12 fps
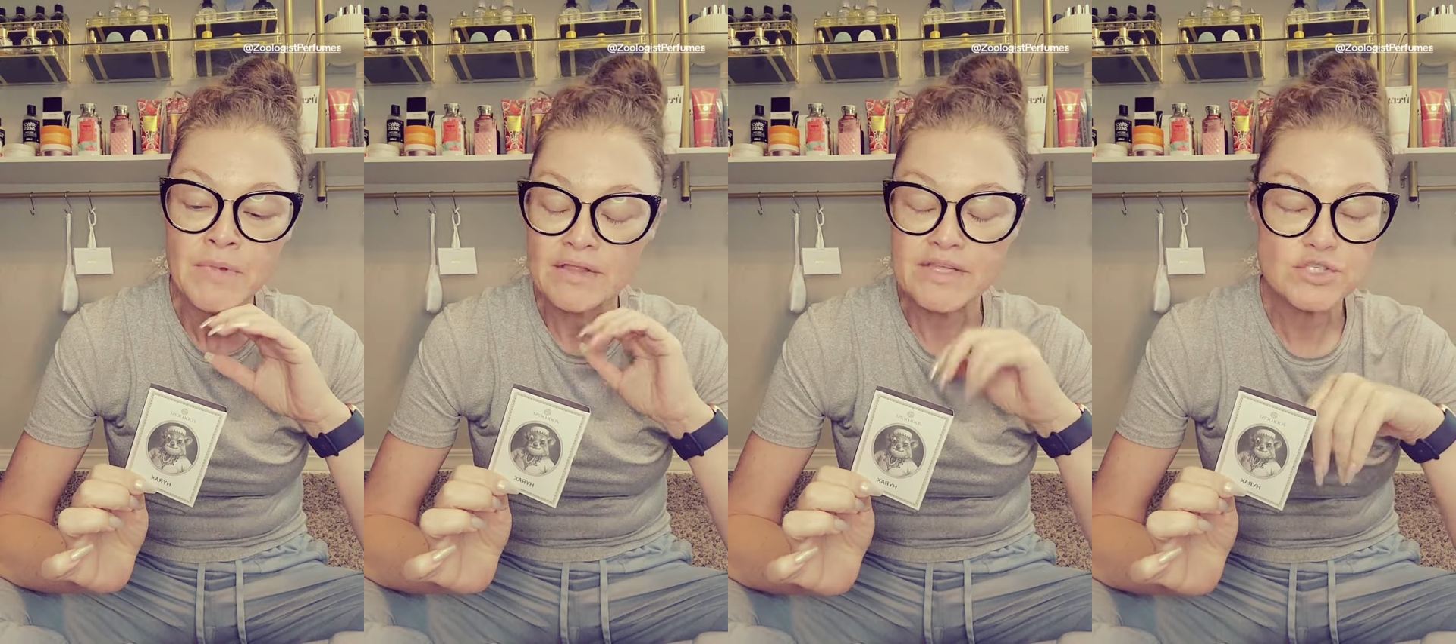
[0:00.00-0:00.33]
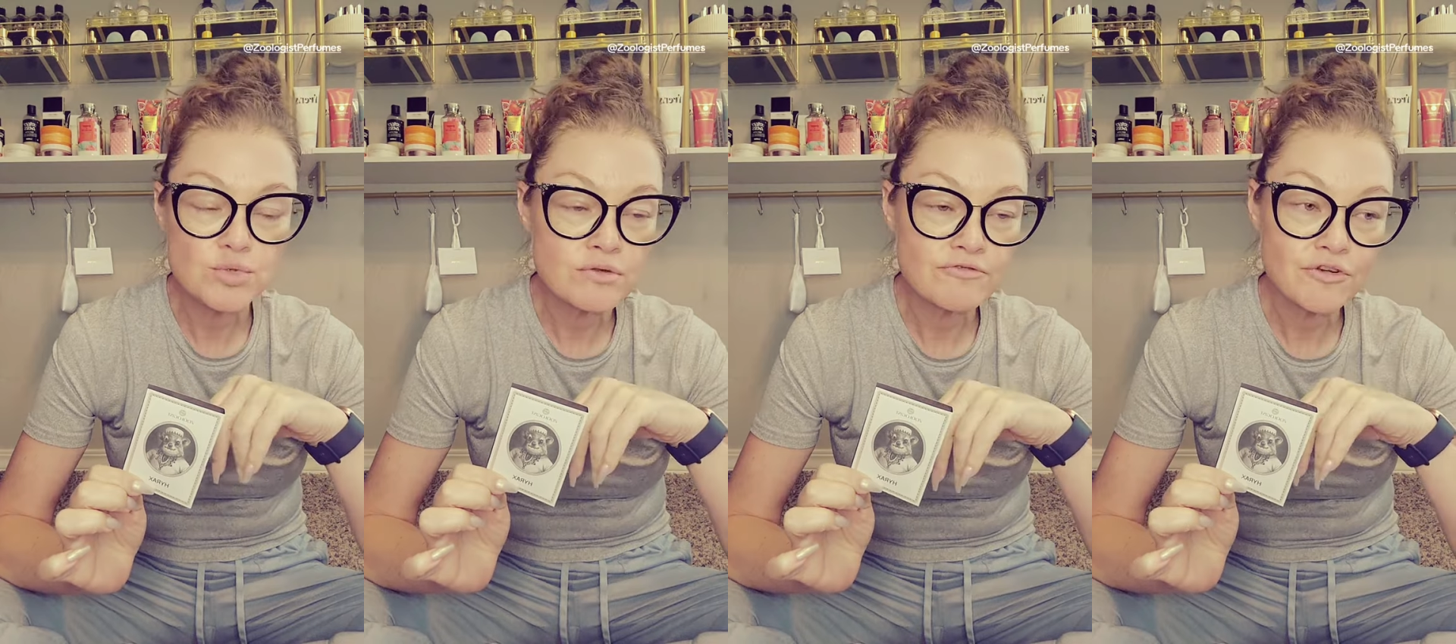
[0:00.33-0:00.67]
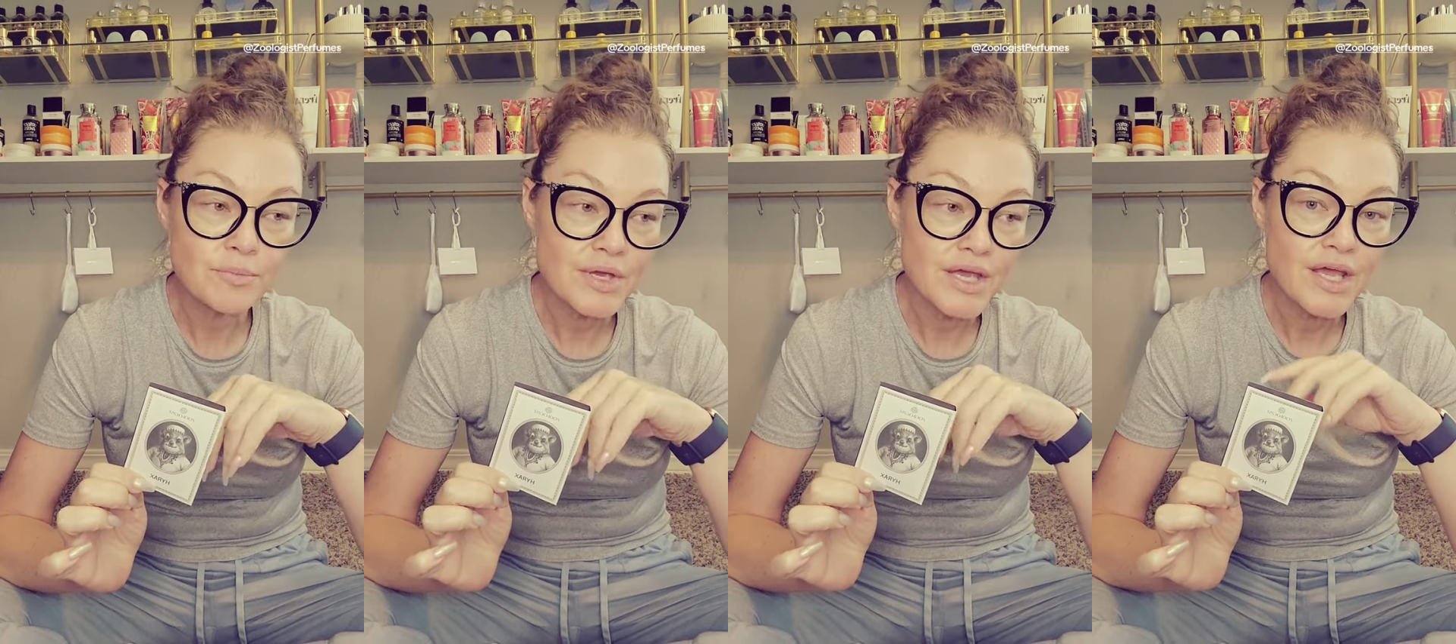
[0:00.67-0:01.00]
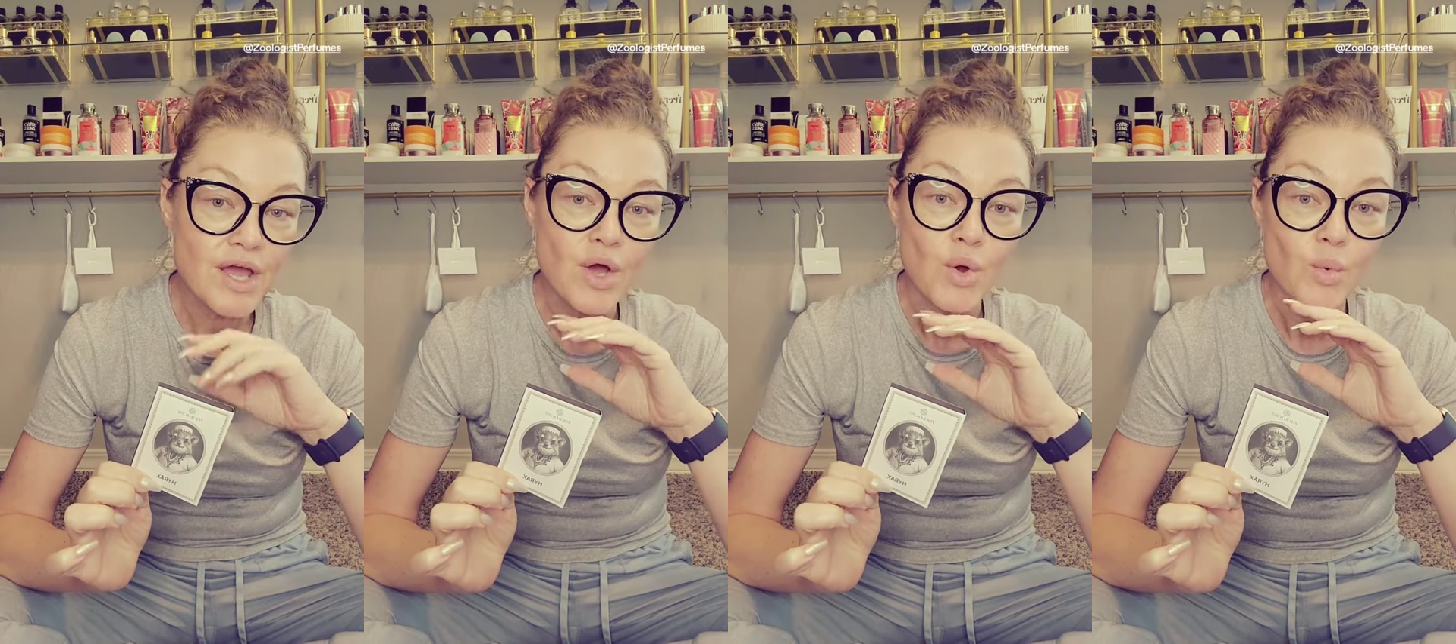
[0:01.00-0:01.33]
This one for
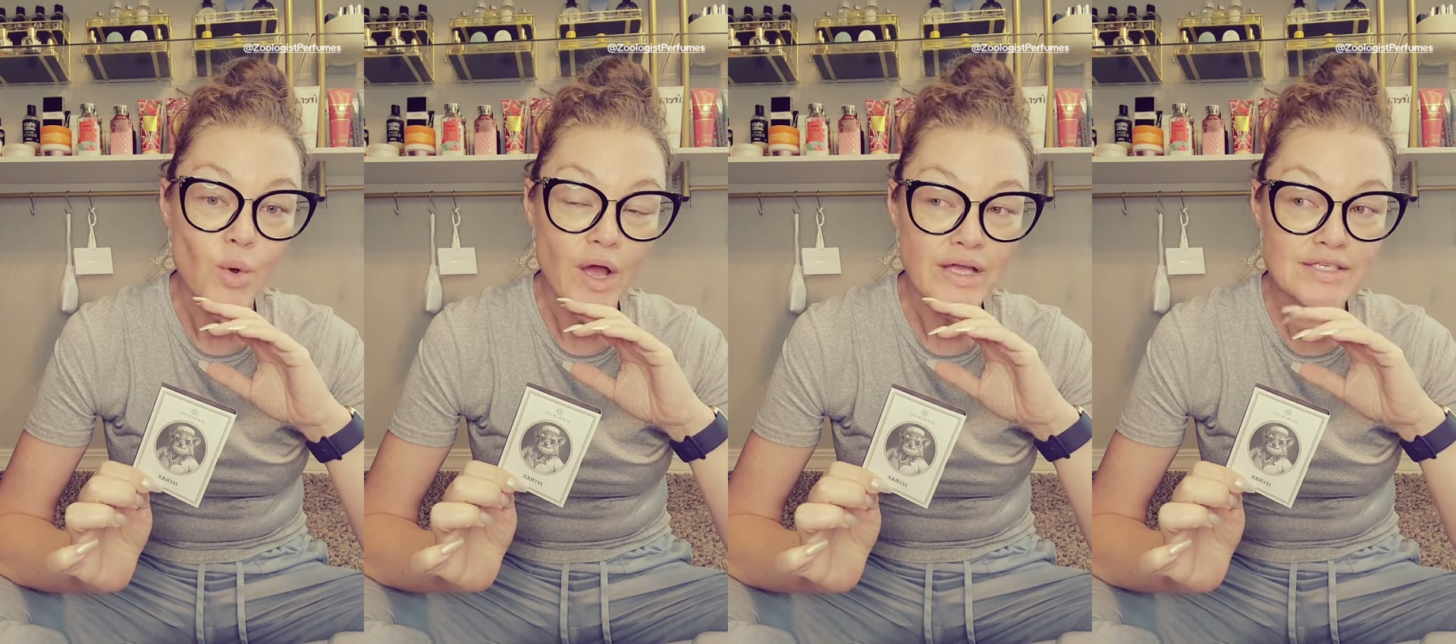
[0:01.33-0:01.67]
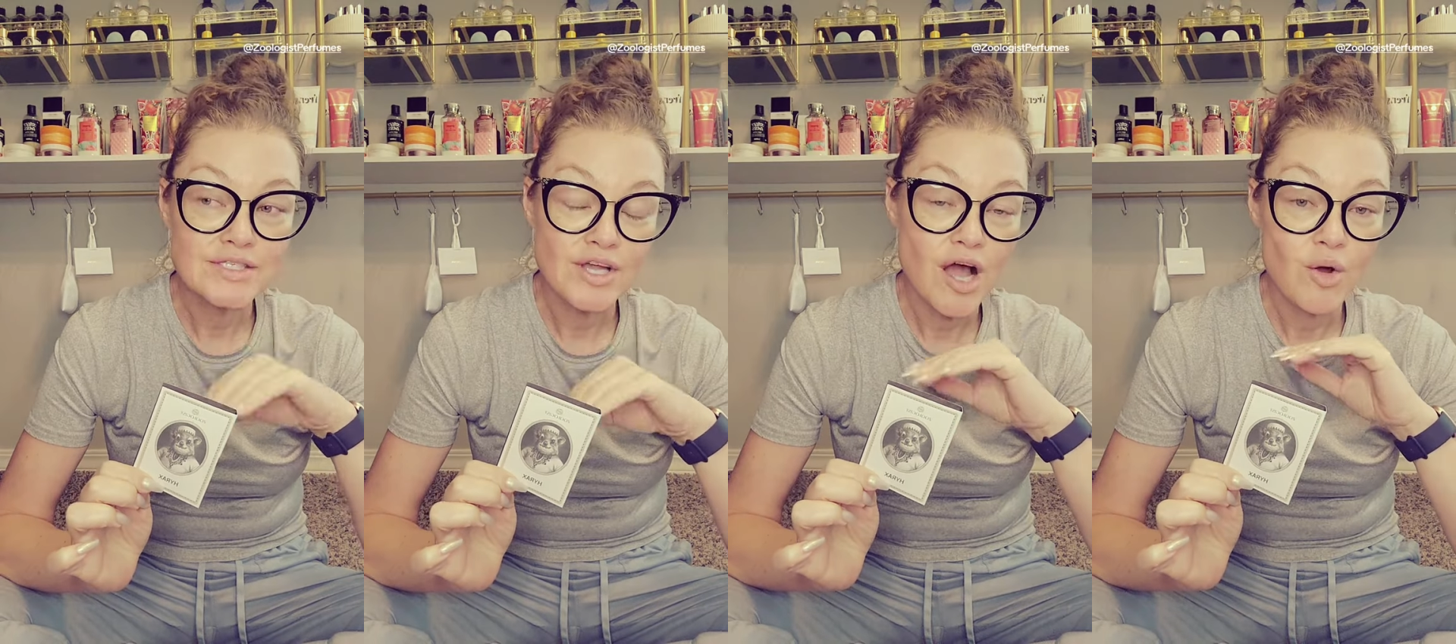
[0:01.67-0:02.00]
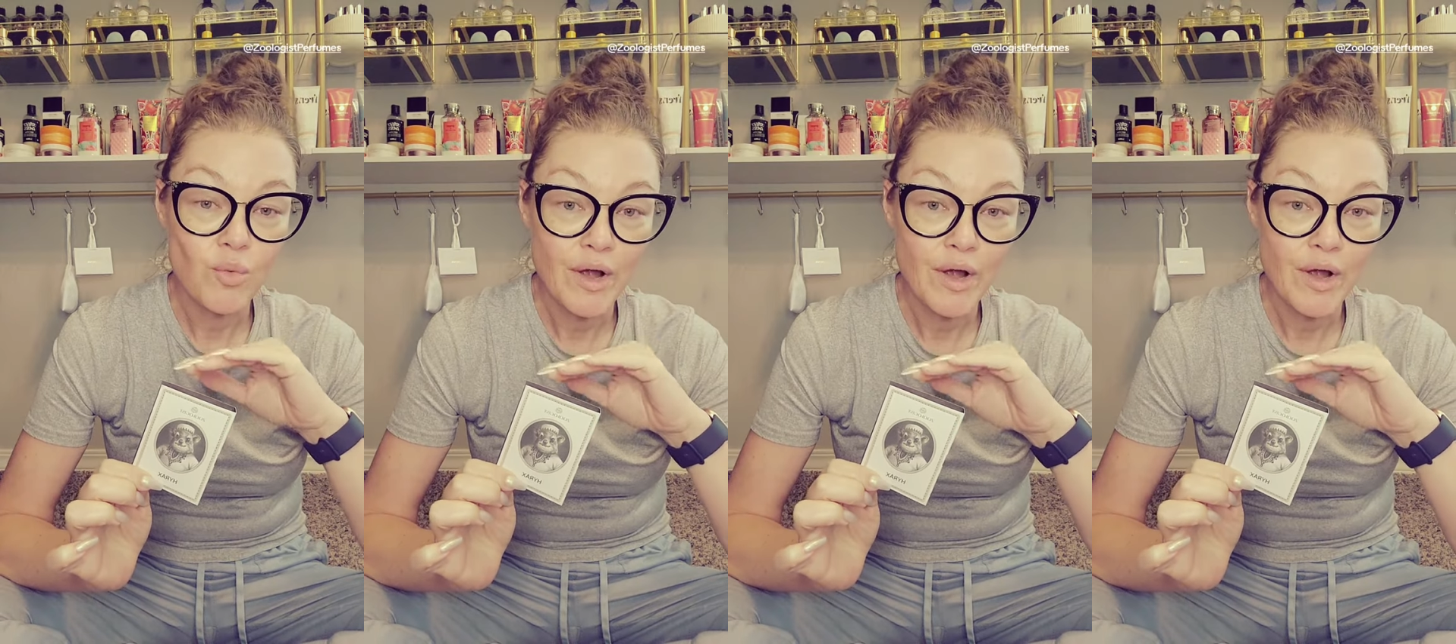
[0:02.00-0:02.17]
me is not